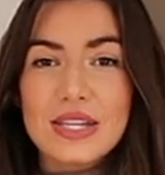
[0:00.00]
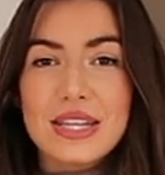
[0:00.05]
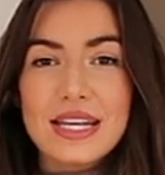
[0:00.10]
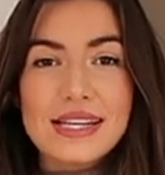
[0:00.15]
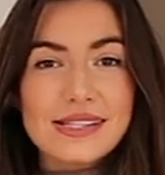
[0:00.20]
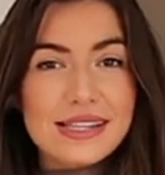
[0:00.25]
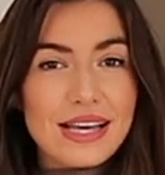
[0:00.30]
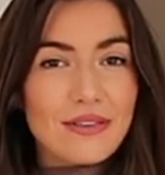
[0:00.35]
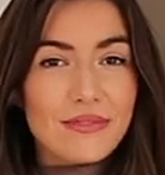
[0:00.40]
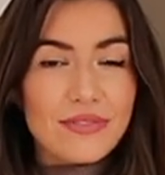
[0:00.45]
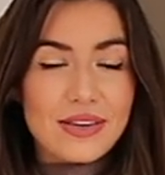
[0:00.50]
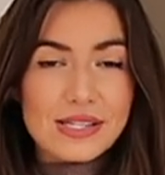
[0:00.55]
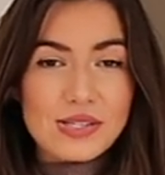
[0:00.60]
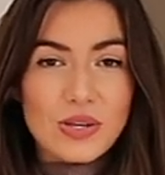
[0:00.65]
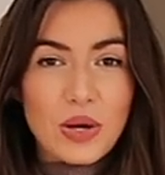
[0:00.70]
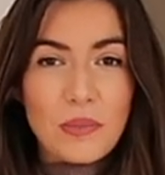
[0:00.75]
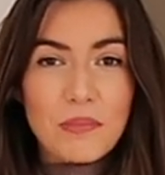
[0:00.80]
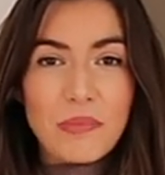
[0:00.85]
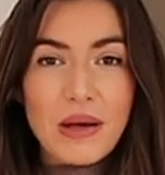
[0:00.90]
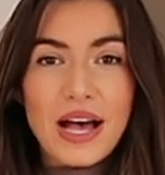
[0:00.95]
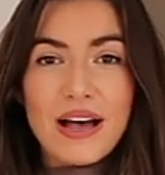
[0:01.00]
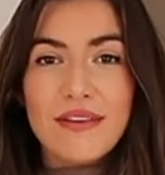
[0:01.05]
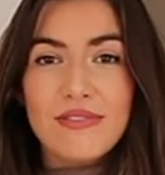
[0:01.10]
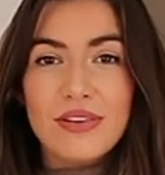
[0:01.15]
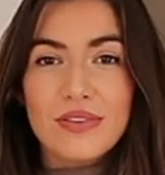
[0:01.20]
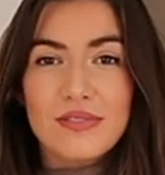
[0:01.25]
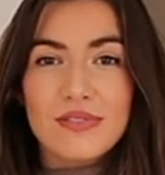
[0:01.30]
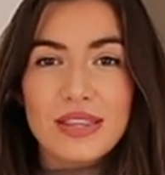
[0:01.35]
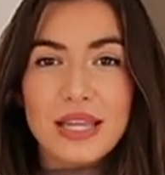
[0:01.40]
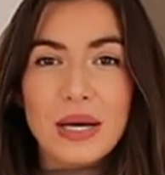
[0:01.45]
So these outfits are
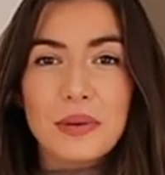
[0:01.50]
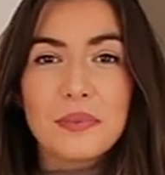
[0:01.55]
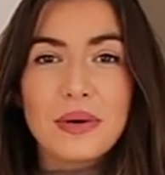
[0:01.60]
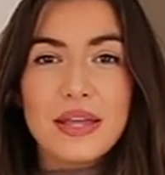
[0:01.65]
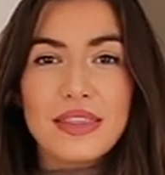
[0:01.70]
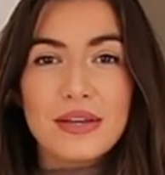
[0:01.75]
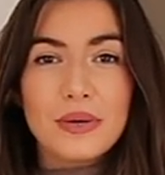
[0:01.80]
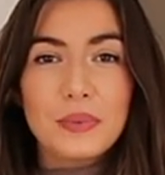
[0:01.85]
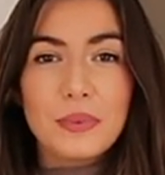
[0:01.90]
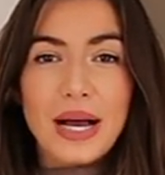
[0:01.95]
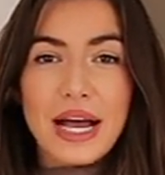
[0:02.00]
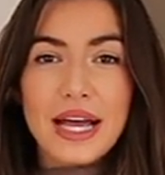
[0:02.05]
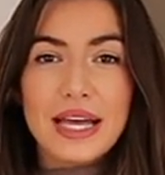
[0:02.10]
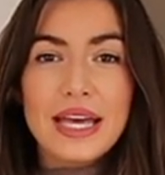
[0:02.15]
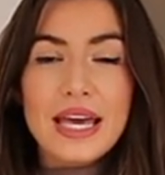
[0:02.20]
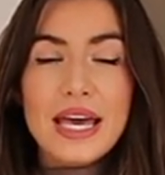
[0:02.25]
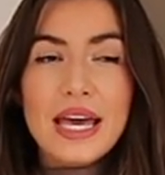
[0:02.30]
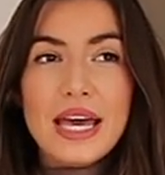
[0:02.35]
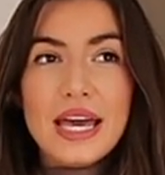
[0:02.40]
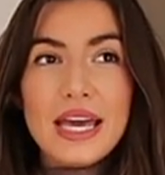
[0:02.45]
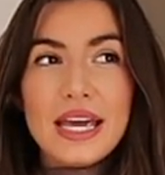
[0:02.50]
perfect for that weather where